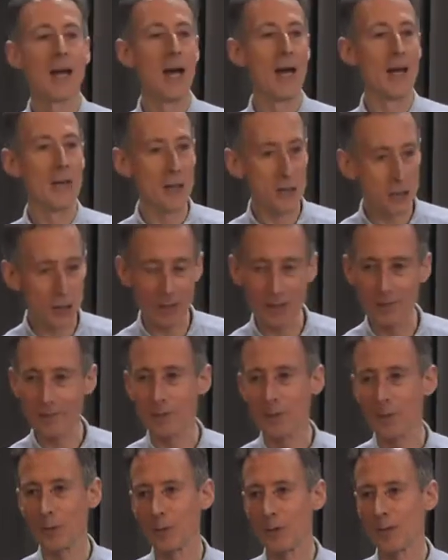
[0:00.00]
Initially,
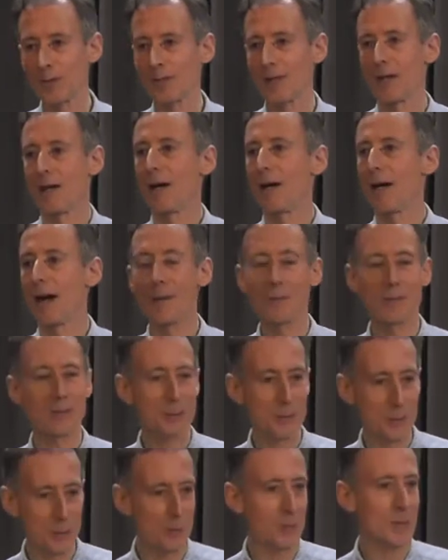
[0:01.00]
of course, I was
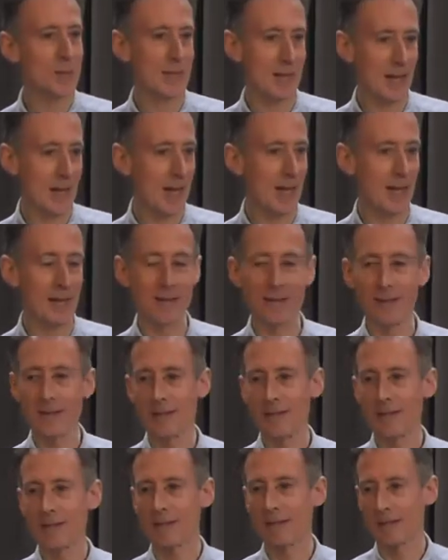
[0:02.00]
too scared
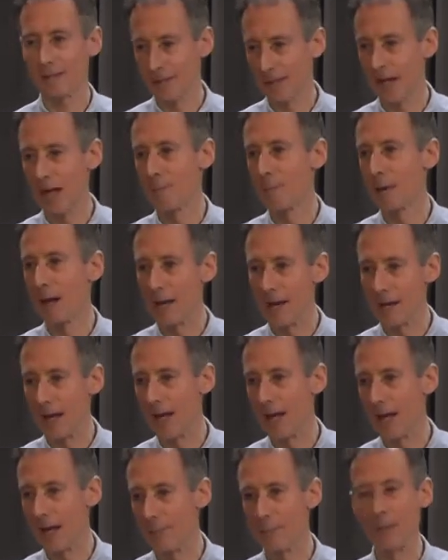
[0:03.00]
to sign my
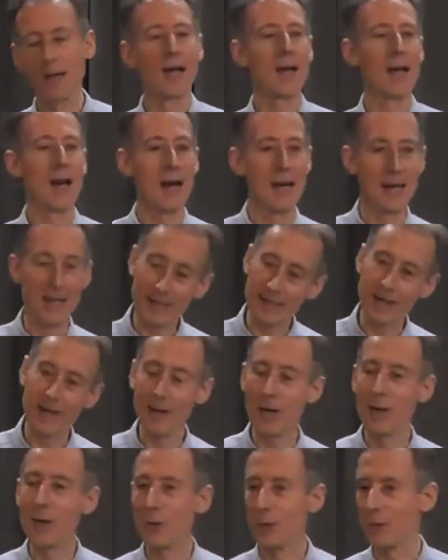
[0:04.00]
name, let
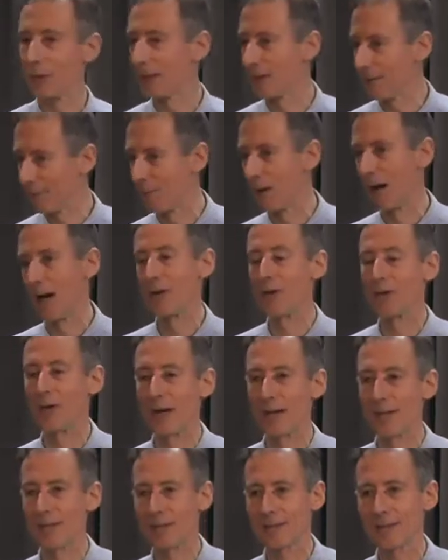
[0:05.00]
alone give my
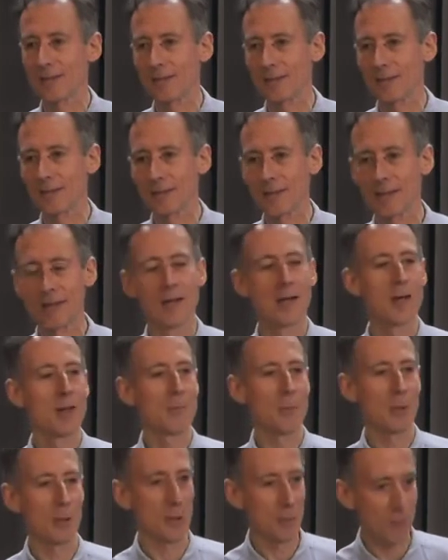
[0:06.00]
address.
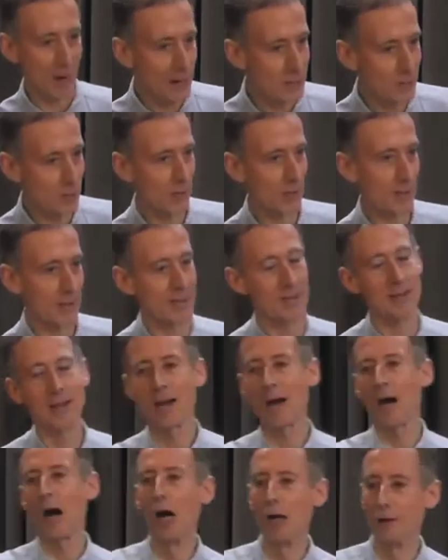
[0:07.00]
But gradually,
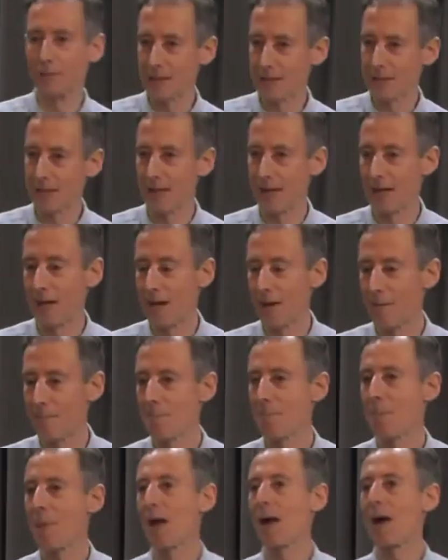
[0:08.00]
over
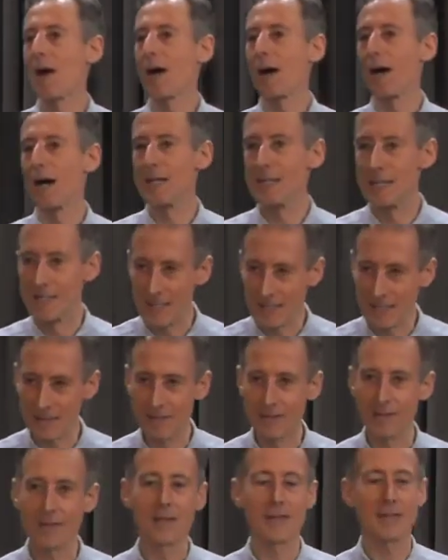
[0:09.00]
time, I
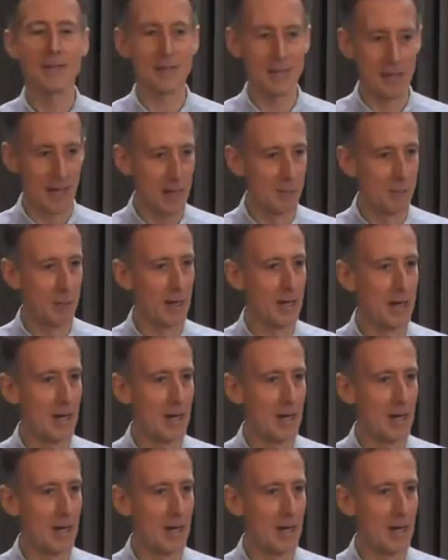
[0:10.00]
did sign my